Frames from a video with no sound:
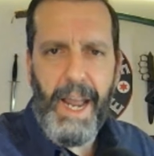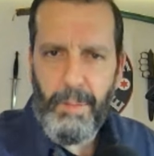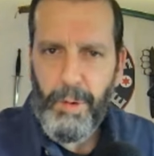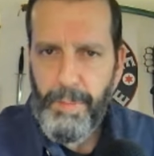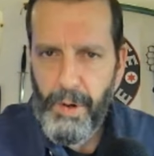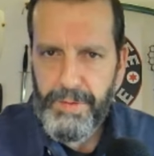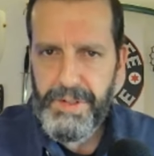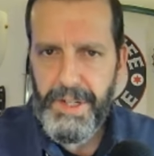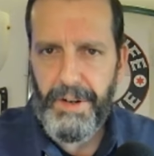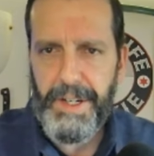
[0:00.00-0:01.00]
Amber Bone
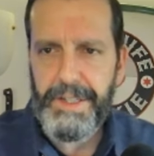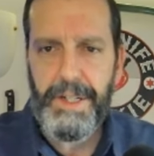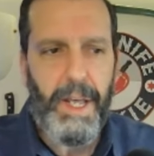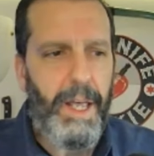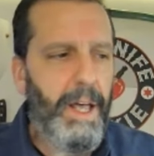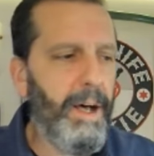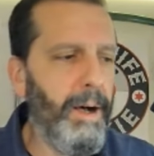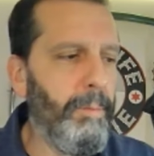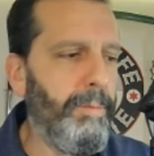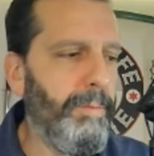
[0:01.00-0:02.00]
series.
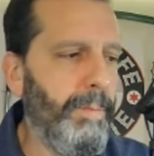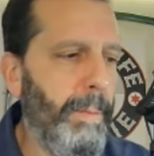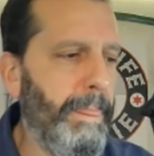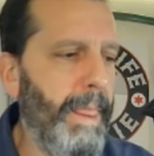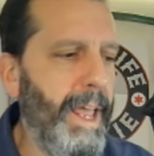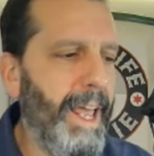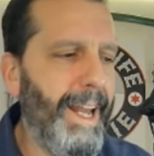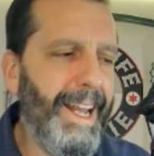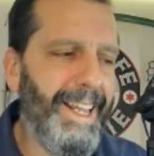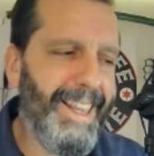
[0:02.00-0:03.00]
Um,
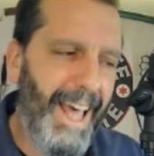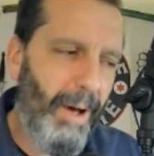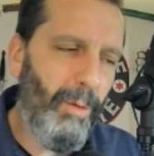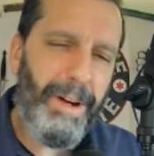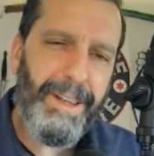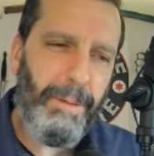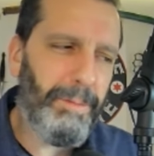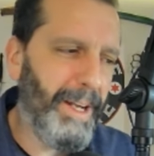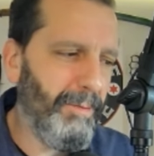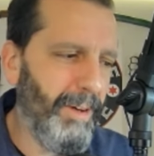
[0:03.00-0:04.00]
and in that one, the
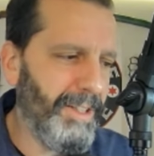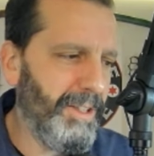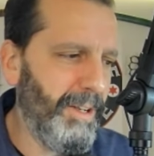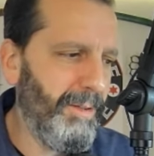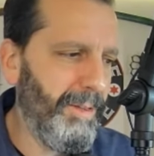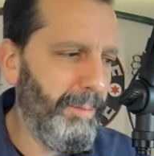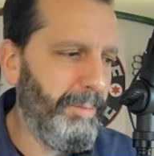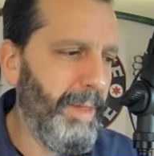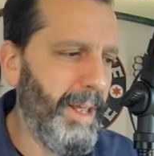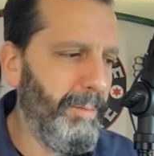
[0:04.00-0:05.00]
blade ratio, the
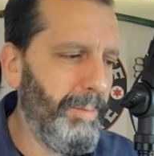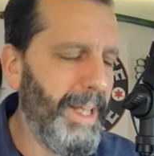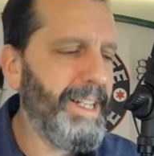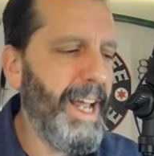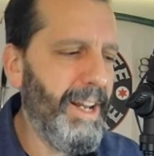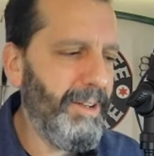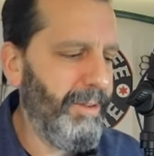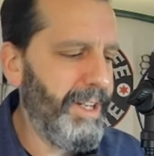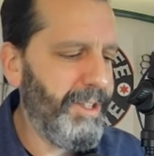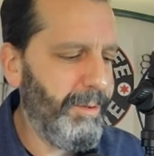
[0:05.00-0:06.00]
blade to handle
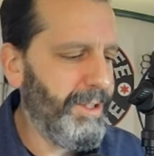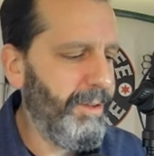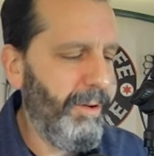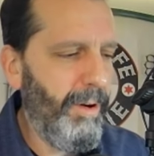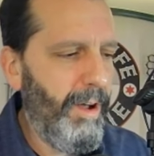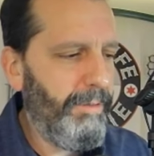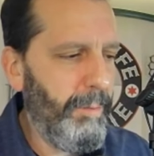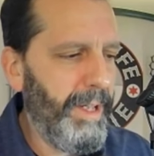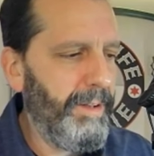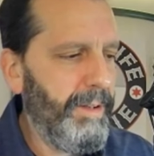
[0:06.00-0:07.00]
ratio is thrown off a
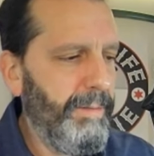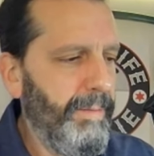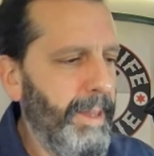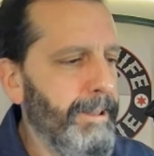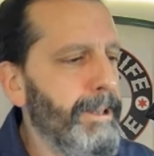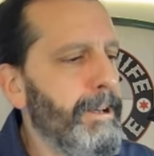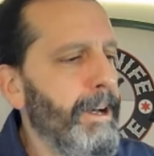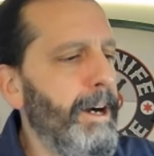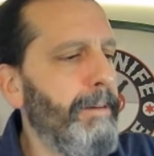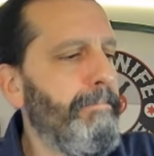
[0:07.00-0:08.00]
bit.
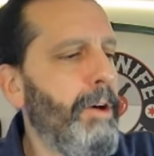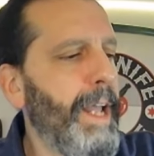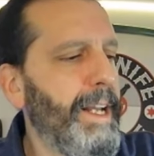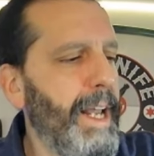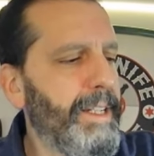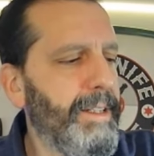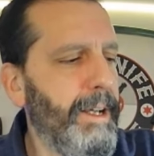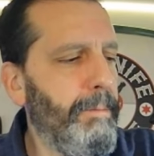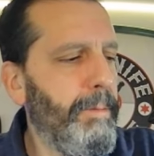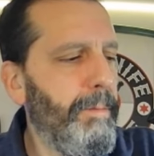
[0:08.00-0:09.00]
Um, okay, next
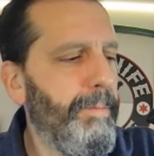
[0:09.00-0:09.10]
up